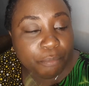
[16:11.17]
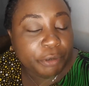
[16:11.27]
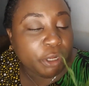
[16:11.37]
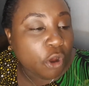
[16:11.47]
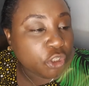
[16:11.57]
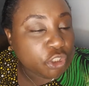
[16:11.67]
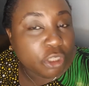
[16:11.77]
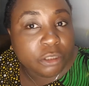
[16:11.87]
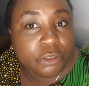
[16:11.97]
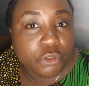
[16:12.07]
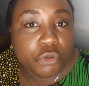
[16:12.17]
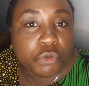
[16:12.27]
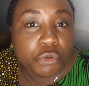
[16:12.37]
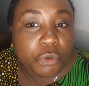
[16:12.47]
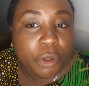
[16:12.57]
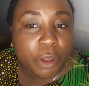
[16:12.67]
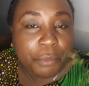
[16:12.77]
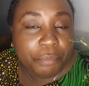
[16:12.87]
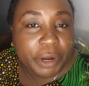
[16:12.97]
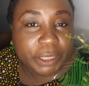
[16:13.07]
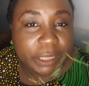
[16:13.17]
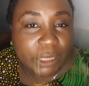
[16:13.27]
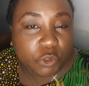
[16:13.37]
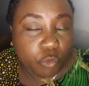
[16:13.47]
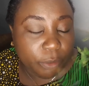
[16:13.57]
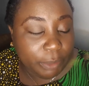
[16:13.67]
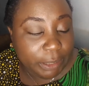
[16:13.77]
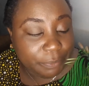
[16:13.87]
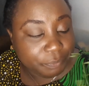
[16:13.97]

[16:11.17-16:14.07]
precaution to pregnant women: